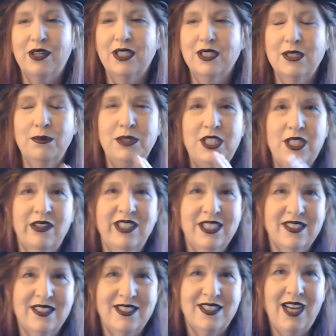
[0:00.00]
A cemetery
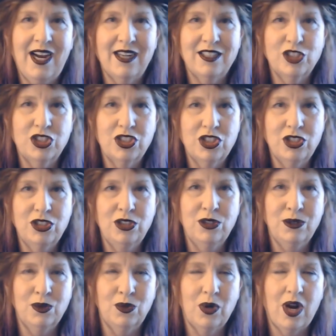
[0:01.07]
is attached
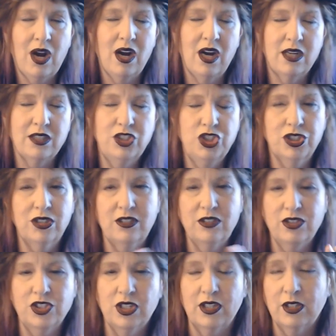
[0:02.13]
to a
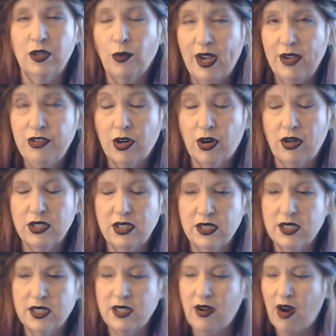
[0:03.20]
church. A graveyard
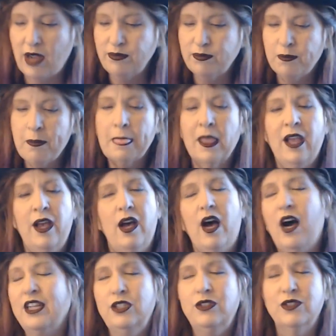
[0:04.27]
is not. I
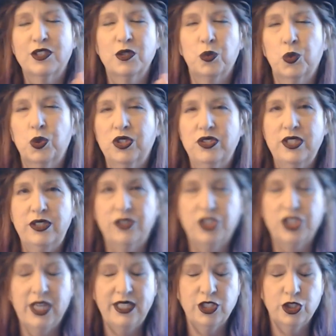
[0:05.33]
use the words
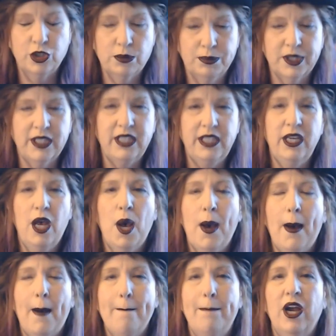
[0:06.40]
interchangeably,
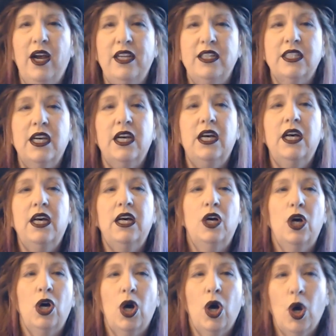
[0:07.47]
but
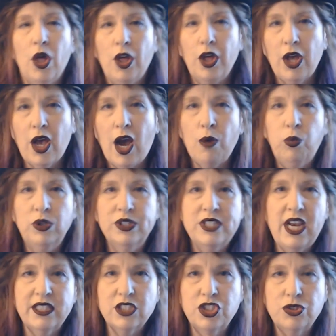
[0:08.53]
I will
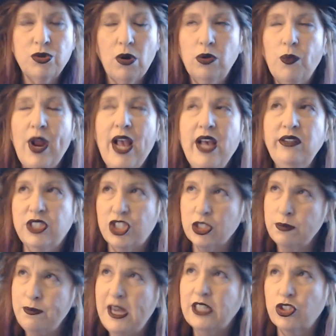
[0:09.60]
take a stroll around and just
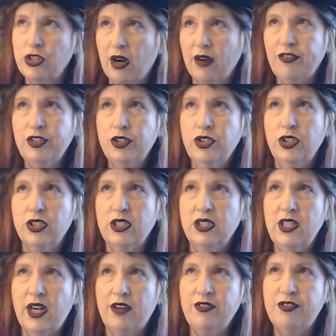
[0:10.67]
make sure I feel good. And then
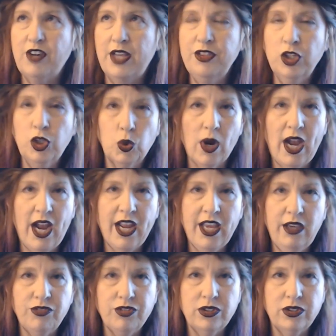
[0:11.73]
I find the grave.